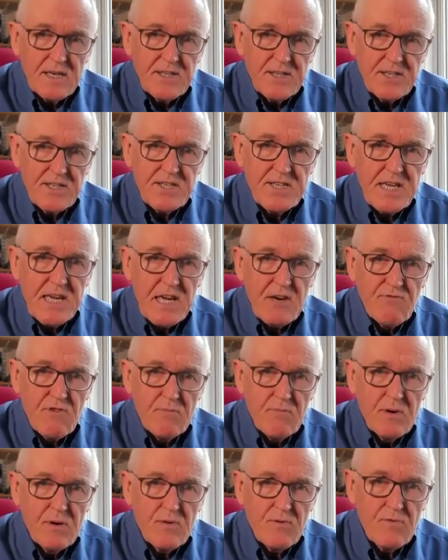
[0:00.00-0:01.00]

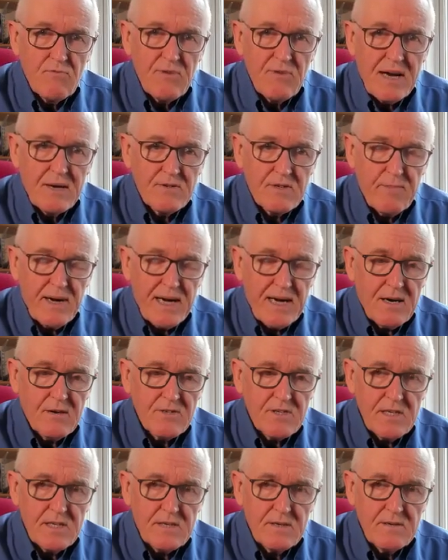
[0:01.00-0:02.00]
serum round
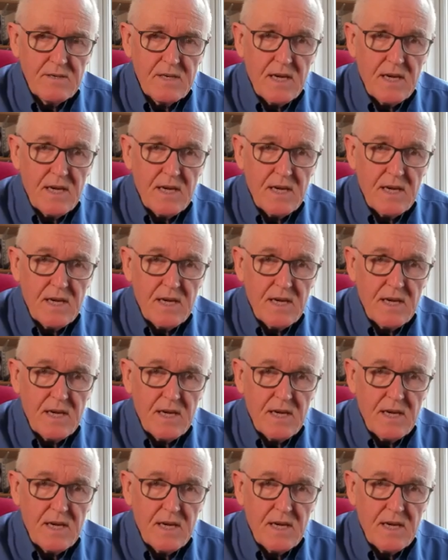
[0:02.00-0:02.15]
about it,